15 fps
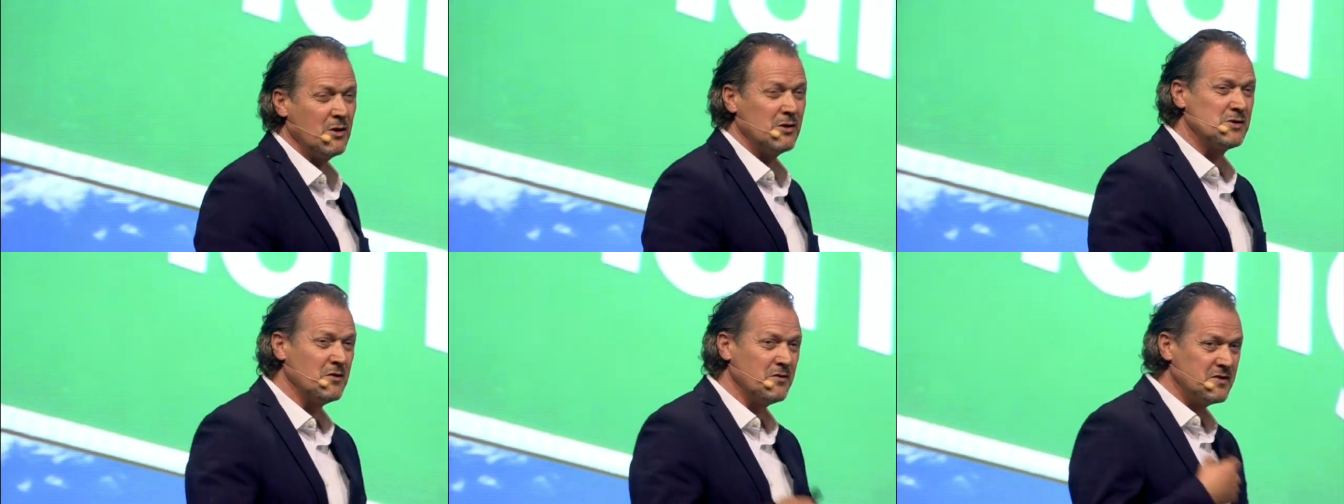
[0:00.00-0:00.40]

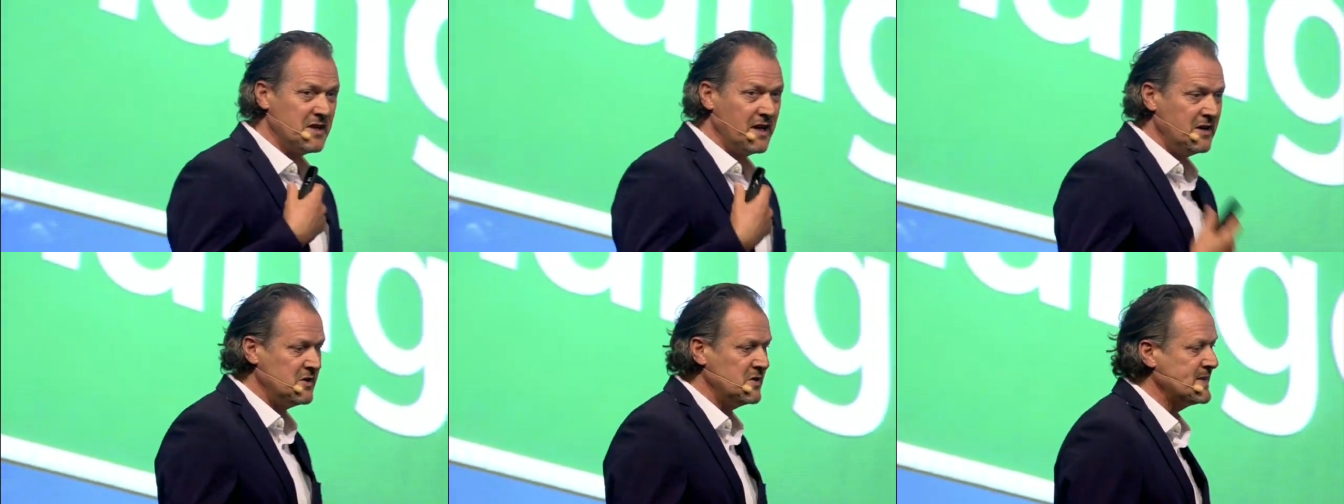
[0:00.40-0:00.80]
lots of
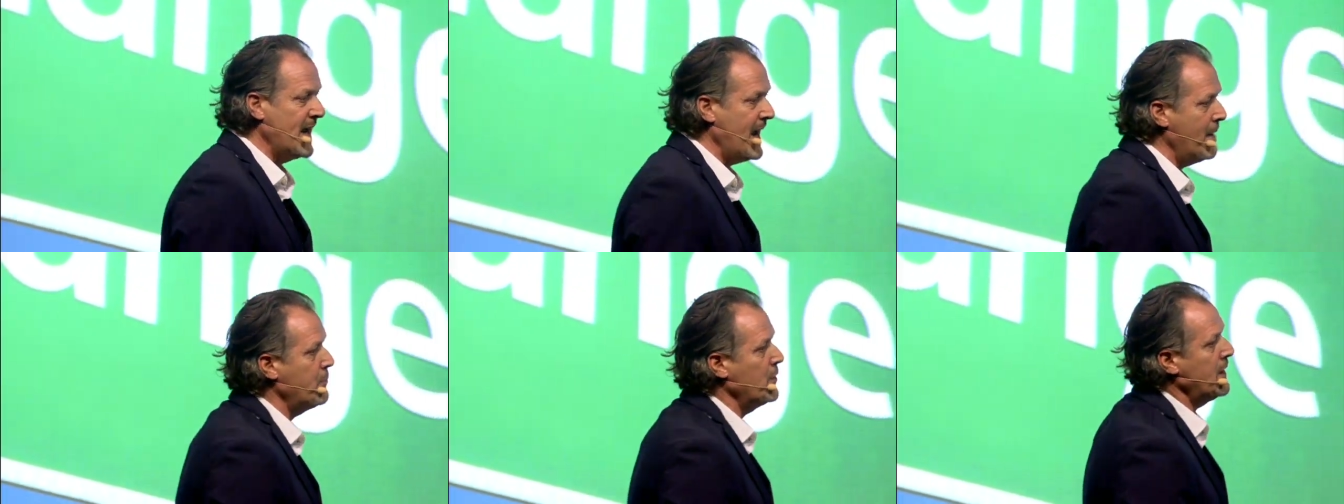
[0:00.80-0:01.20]
changes
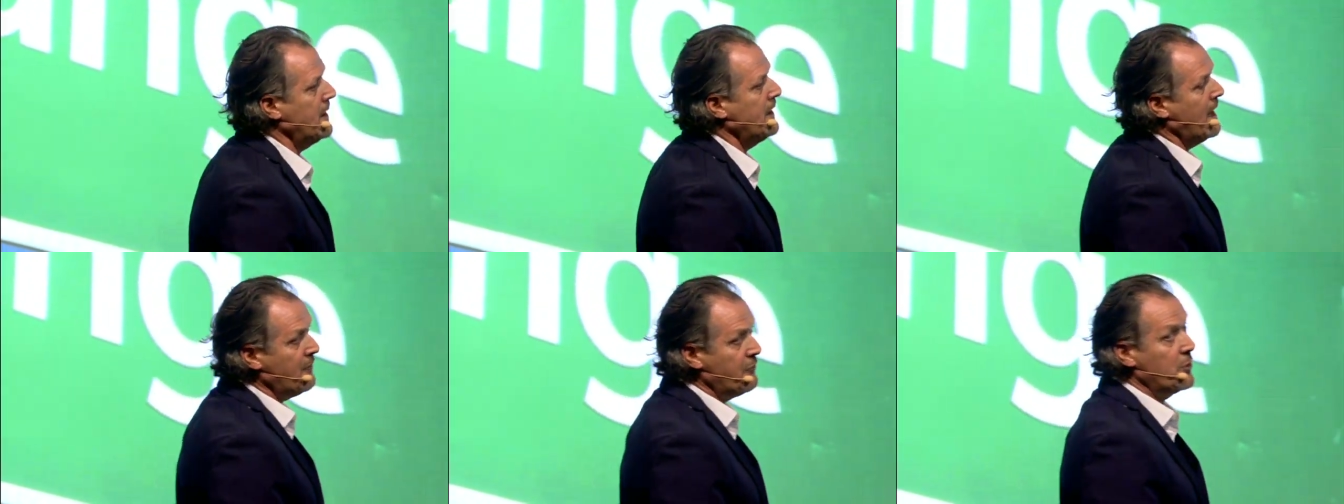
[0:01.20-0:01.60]

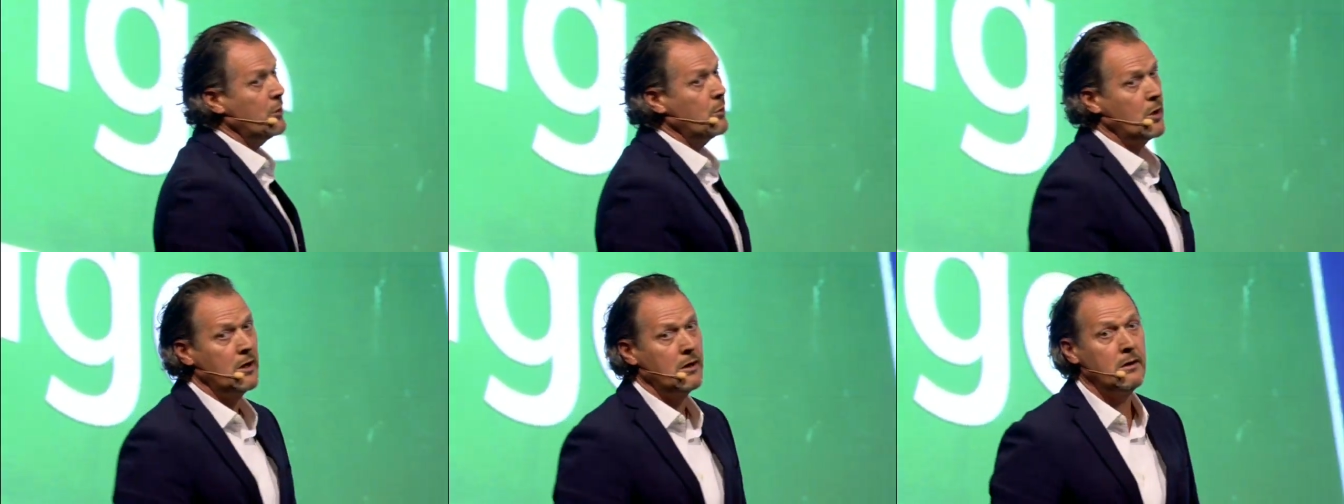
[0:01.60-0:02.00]
happening
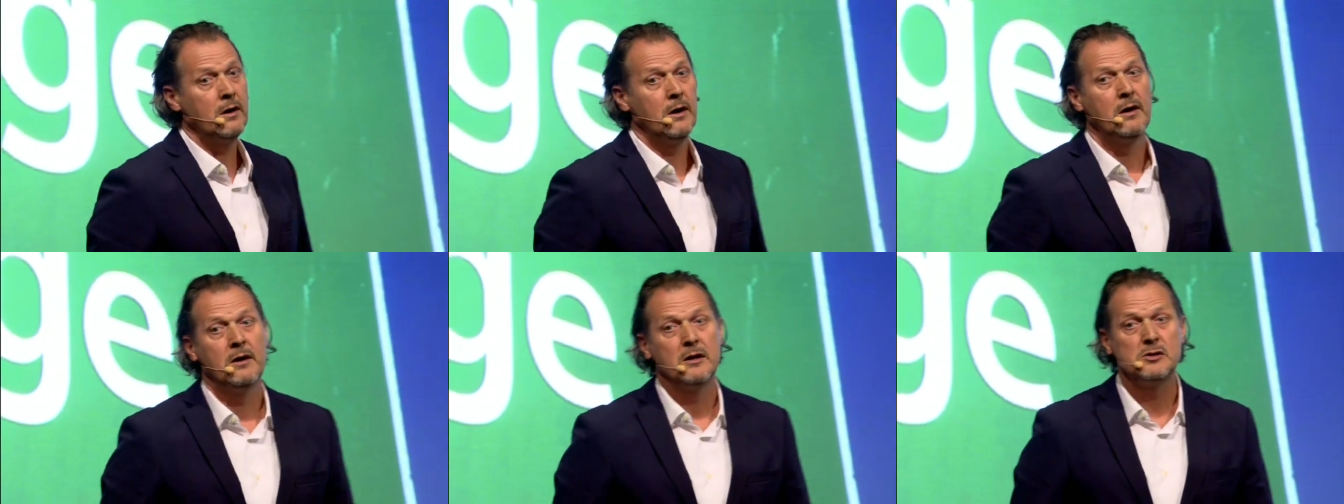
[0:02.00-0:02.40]
everywhere
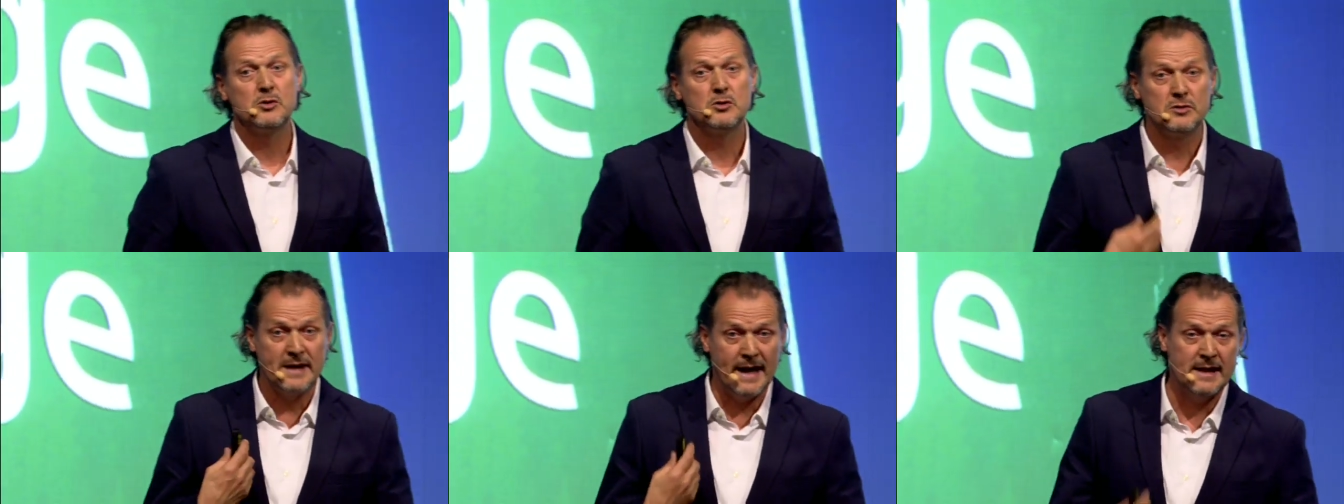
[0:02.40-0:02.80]

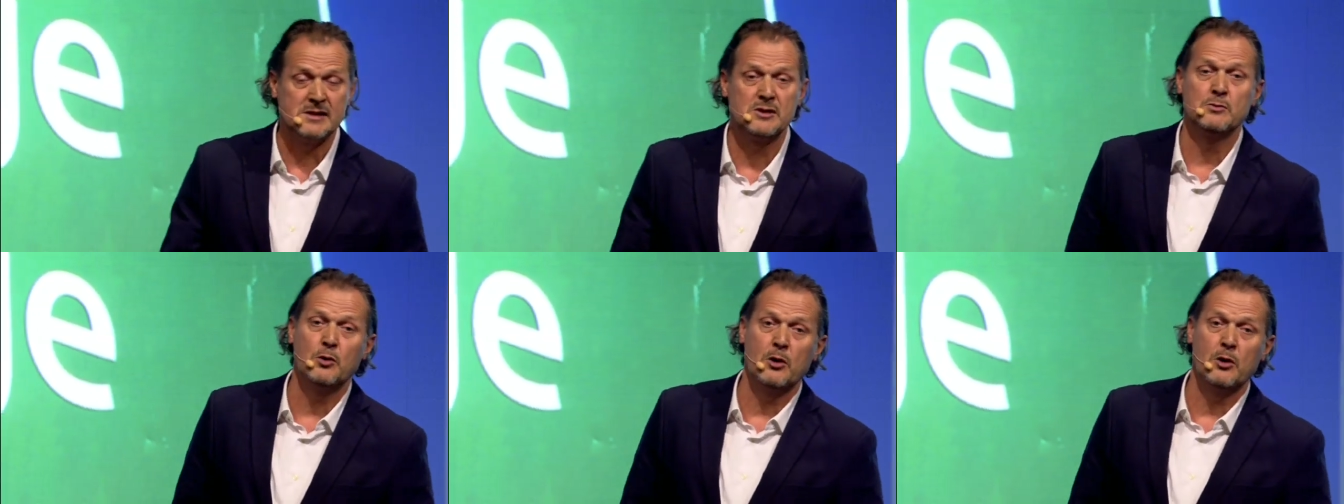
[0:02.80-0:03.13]
thanks to